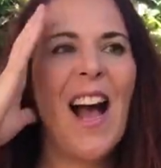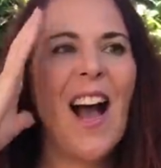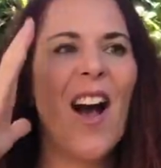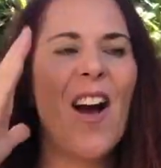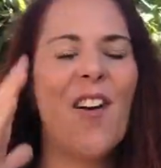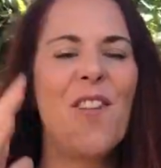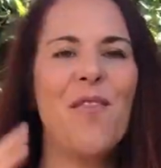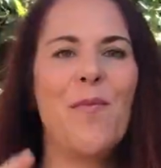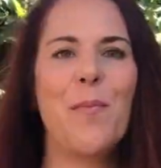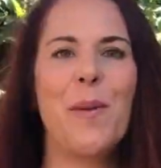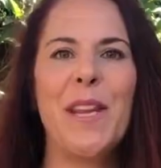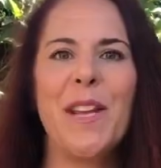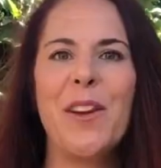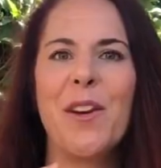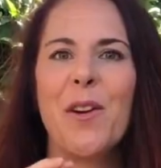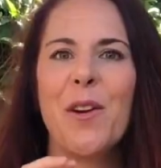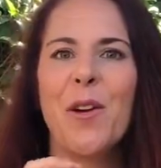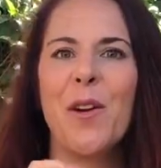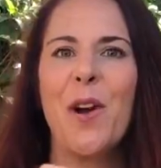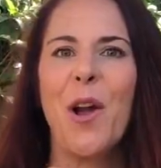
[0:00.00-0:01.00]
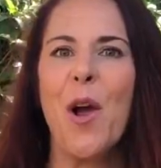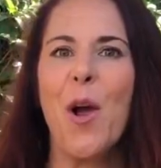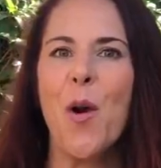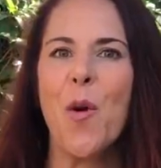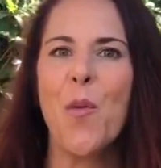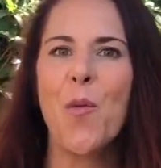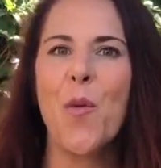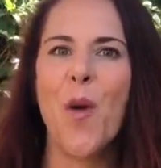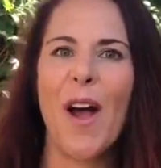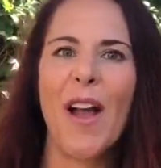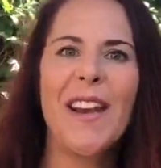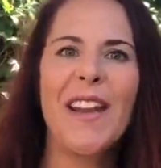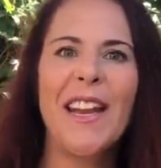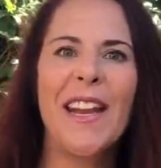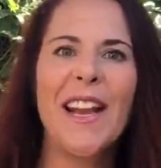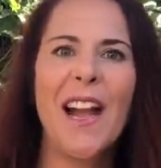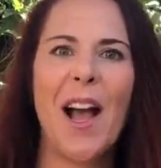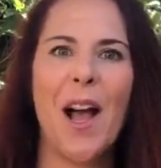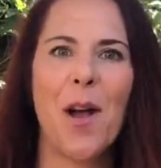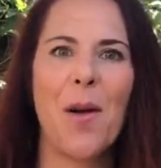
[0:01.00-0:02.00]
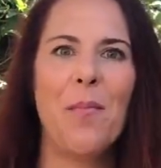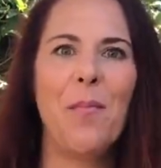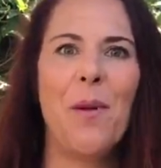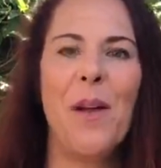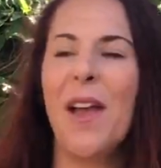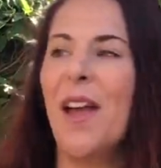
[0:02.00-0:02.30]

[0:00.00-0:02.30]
of Peter running up,